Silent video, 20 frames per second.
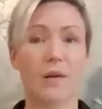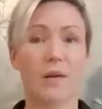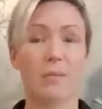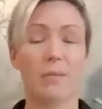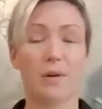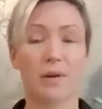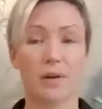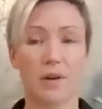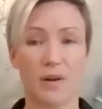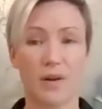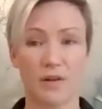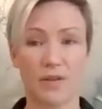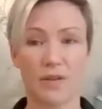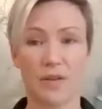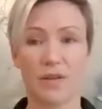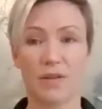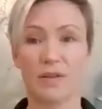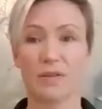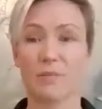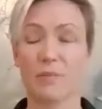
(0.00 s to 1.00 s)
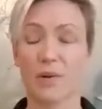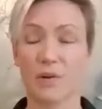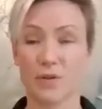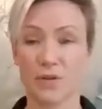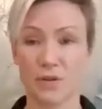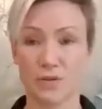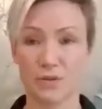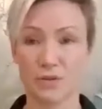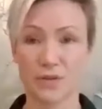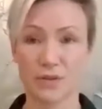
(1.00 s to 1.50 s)
Pilates
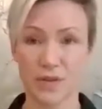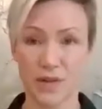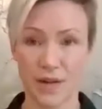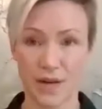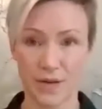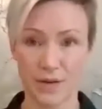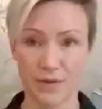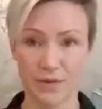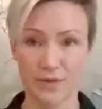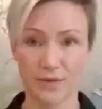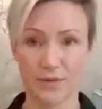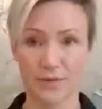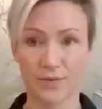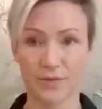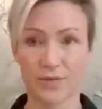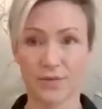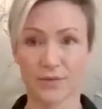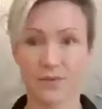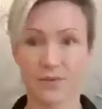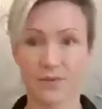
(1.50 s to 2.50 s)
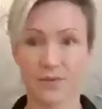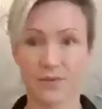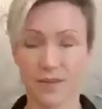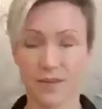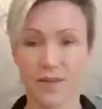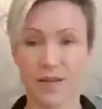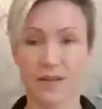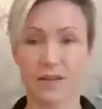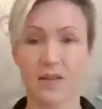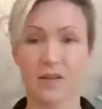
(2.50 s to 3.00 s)
postural style
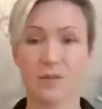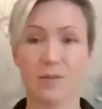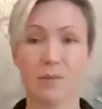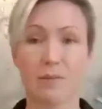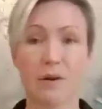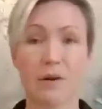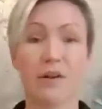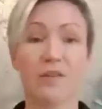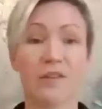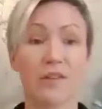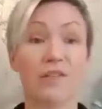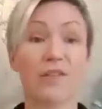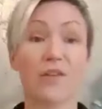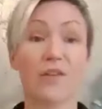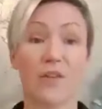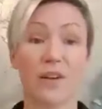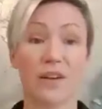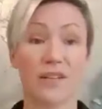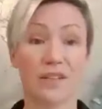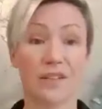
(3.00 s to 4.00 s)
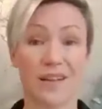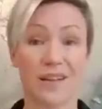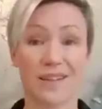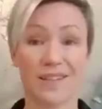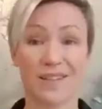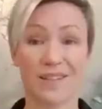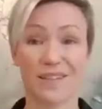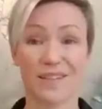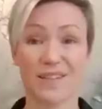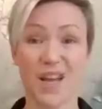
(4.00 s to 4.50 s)
exercises, but pelvic floor
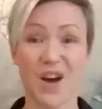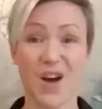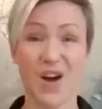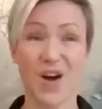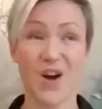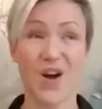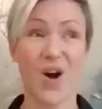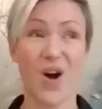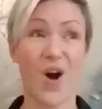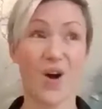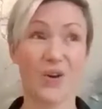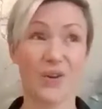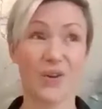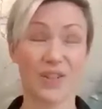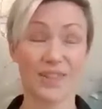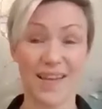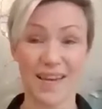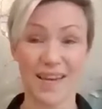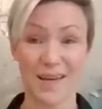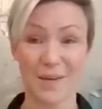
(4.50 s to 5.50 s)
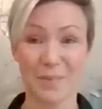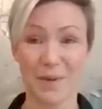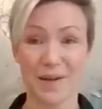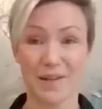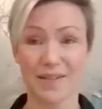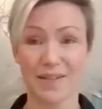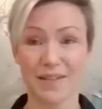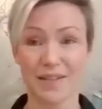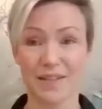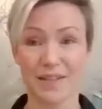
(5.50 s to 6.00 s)
exercises on a daily
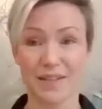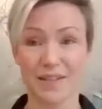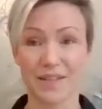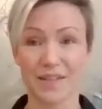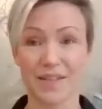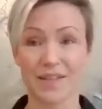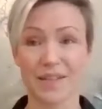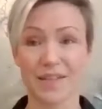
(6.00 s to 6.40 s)
basis